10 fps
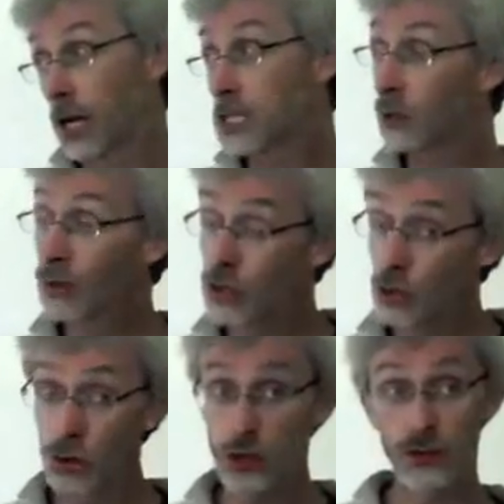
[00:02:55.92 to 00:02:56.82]
So over the
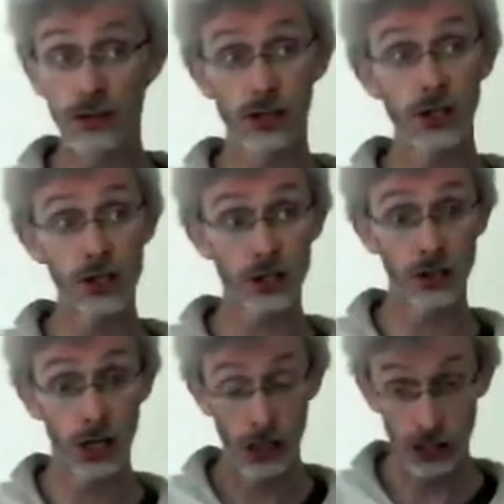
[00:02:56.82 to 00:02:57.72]
course of evolution,
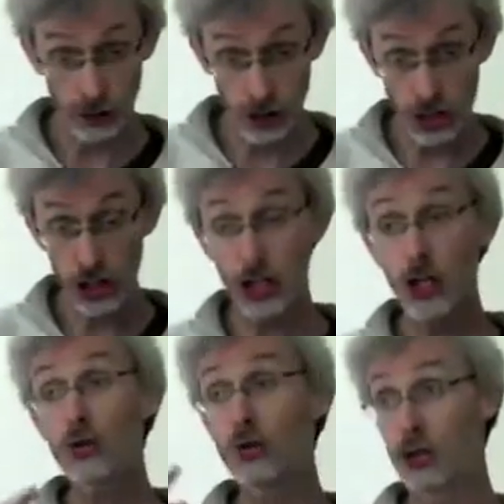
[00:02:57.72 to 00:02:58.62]
you've got this
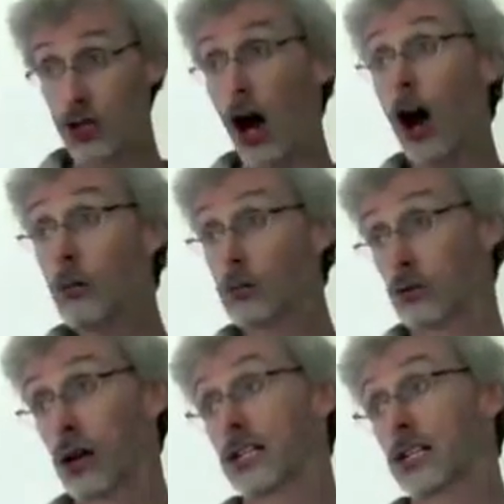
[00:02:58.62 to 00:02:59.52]
huge arms
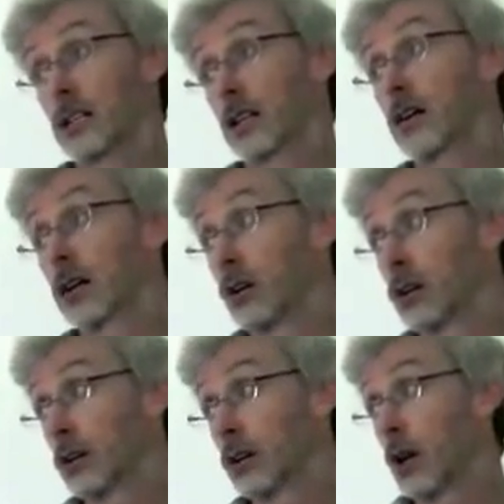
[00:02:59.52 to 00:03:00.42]
race going
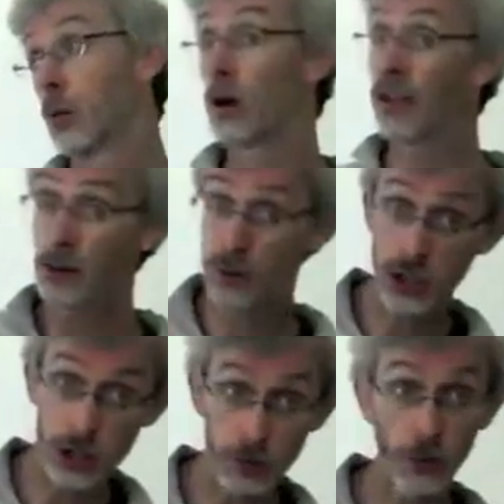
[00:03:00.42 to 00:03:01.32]
on, where they
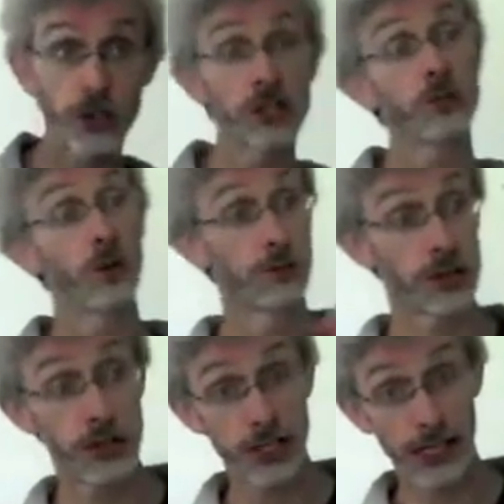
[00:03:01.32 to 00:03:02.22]
produce a poison, we
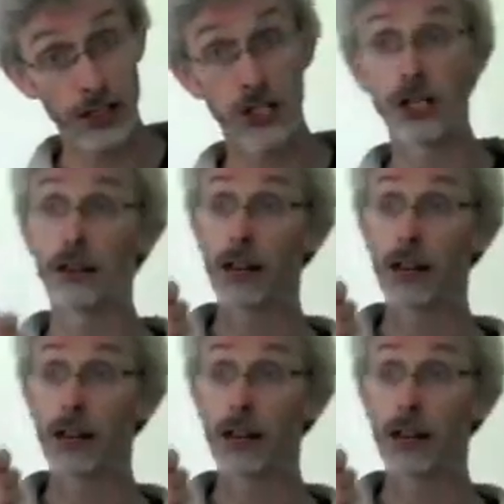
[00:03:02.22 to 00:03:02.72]
produce an antigen.